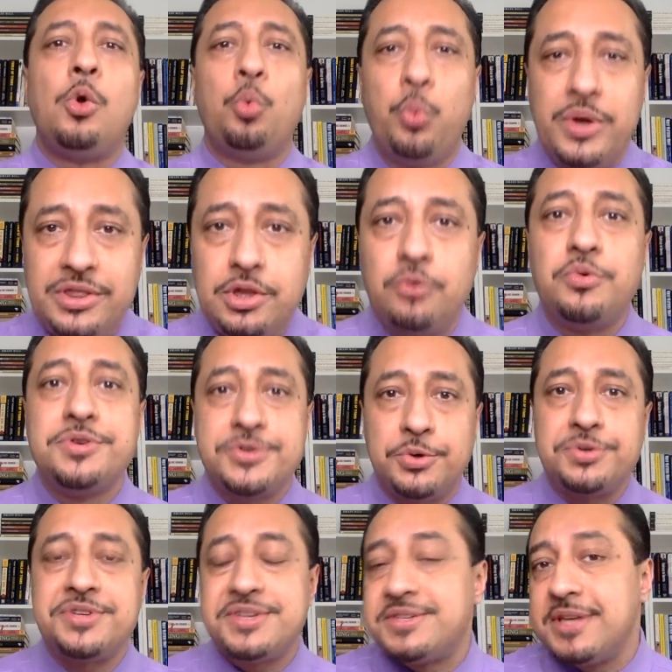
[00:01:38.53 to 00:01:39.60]
with the
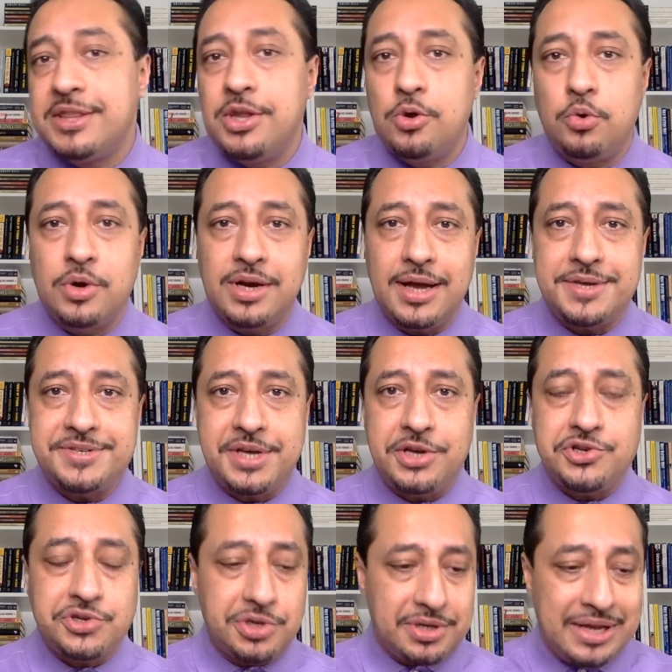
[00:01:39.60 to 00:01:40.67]
resources in the
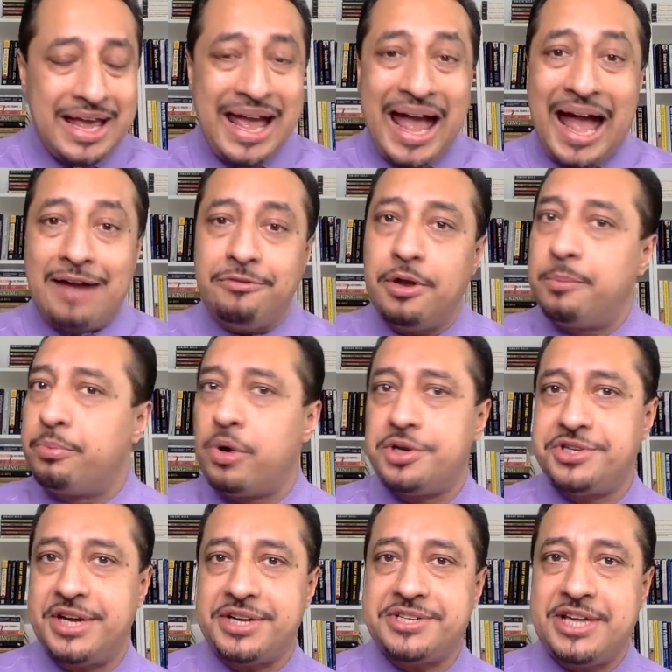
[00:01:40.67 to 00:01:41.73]
organization, having
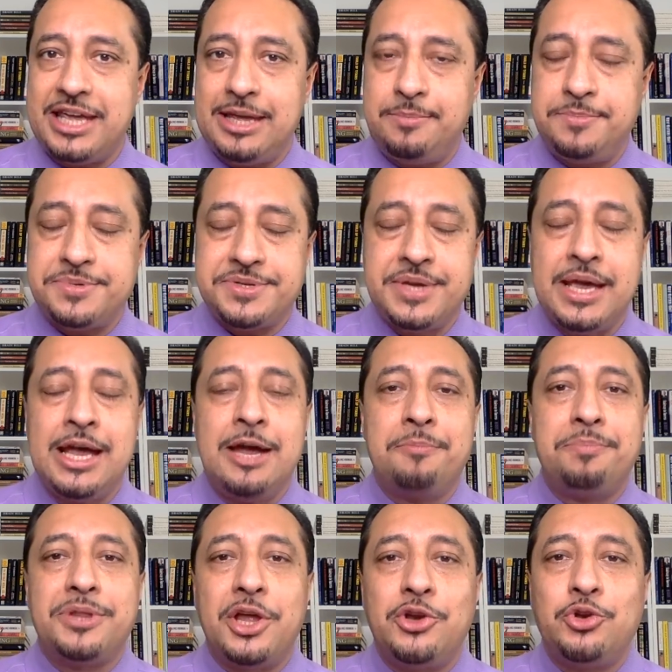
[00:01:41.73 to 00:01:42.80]
project teams,
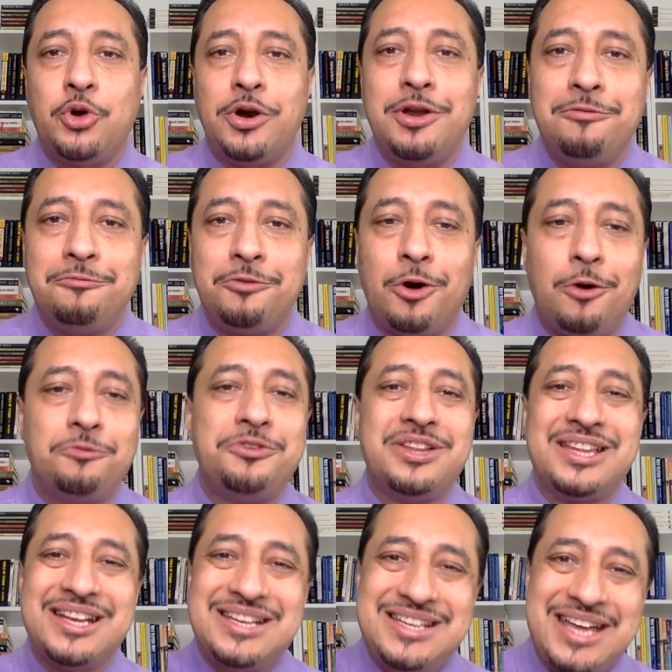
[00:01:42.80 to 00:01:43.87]
but they're not involved in
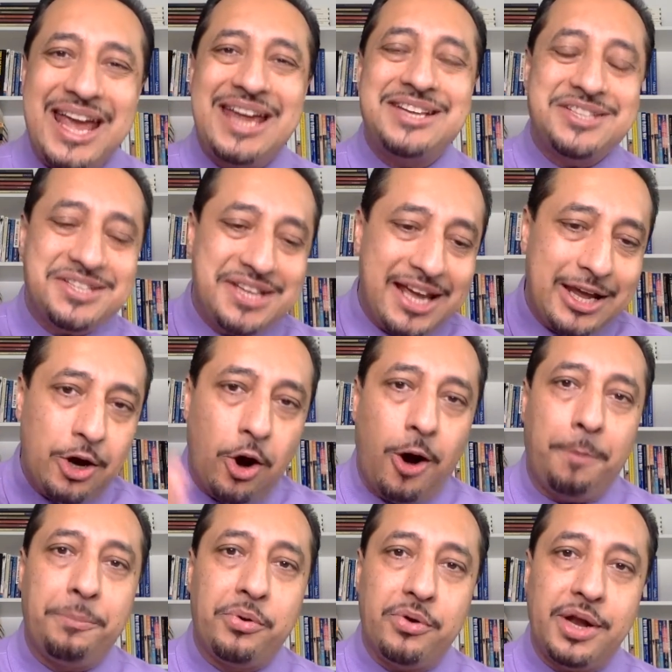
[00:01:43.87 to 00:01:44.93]
the day-to-day
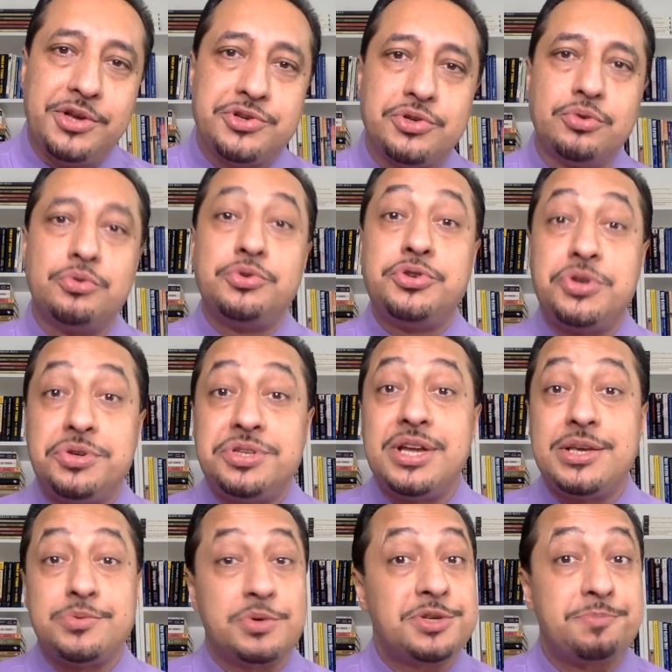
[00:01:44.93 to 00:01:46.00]
operational
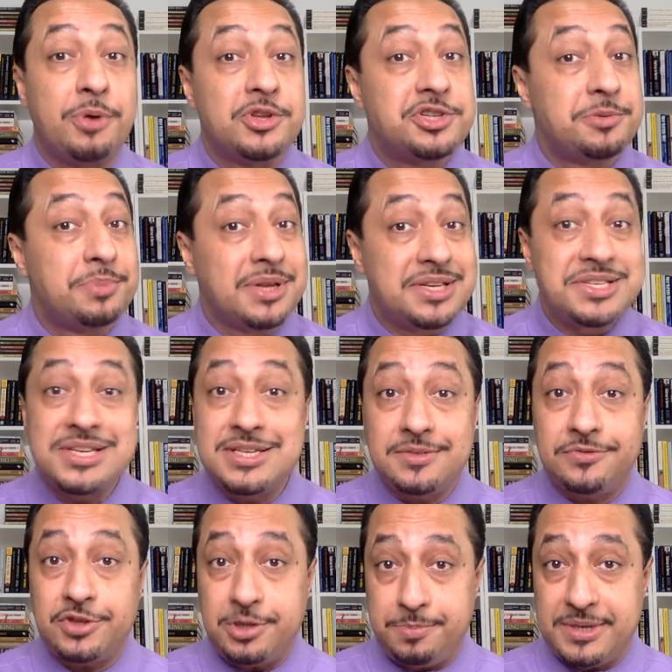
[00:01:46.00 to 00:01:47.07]
duties, responsibilities
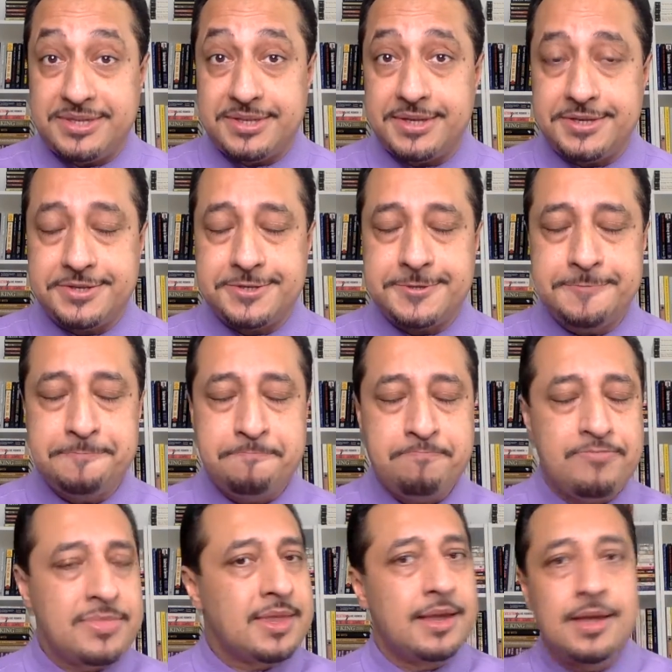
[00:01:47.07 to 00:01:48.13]
for the business.
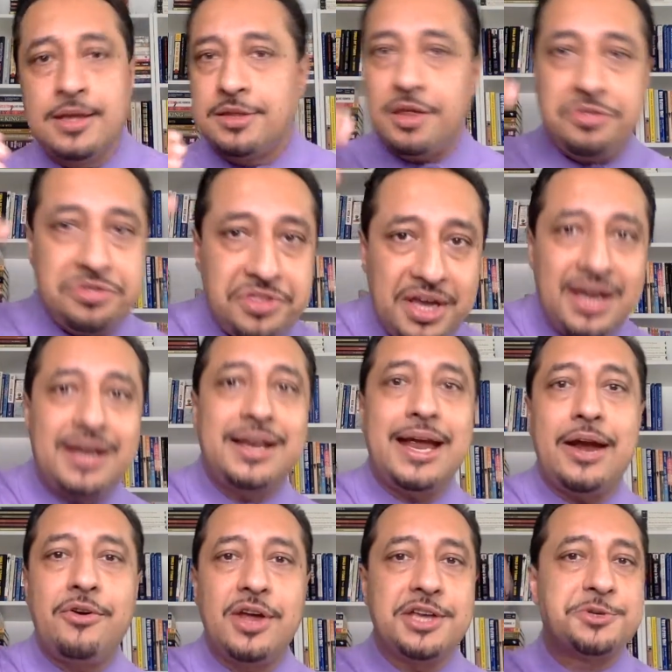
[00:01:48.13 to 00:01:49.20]
The third
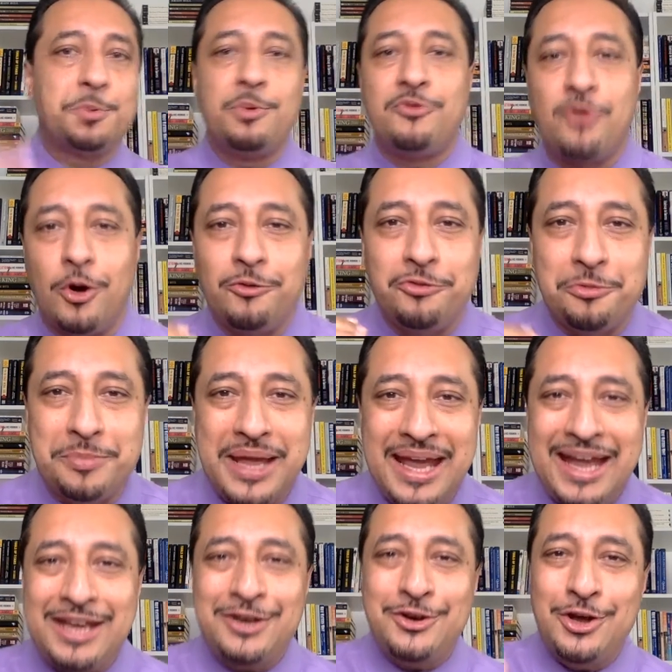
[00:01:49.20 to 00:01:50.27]
areas we've gone from
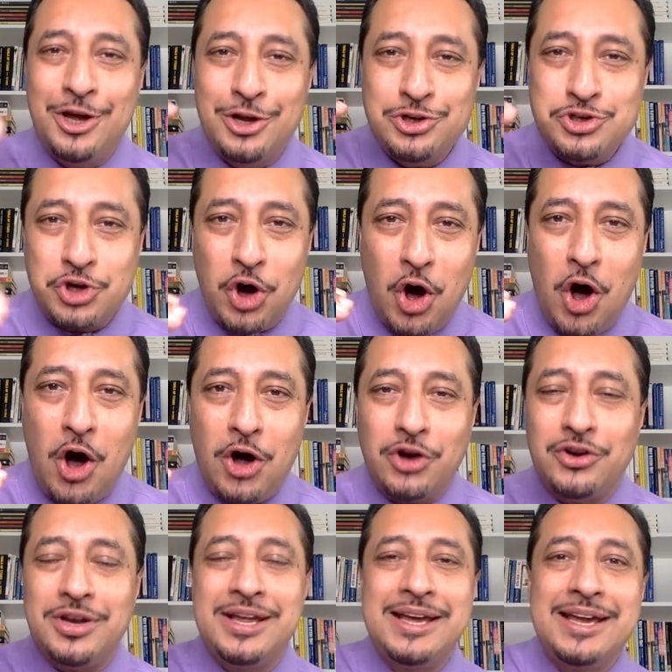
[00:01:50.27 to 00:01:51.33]
in to
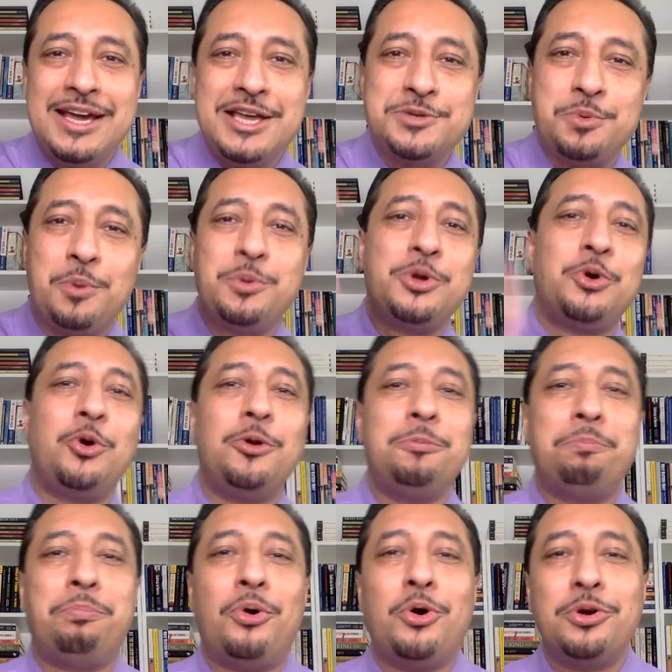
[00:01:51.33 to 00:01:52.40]
on is what we
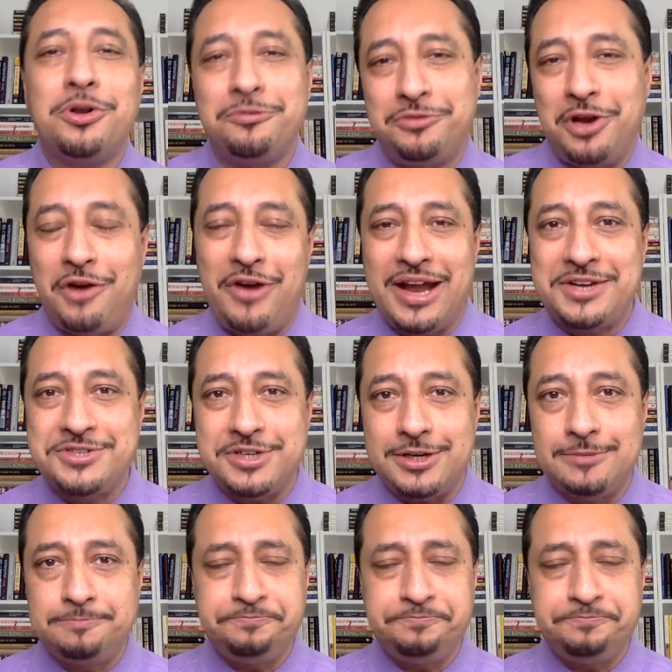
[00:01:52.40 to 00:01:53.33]
call board of director.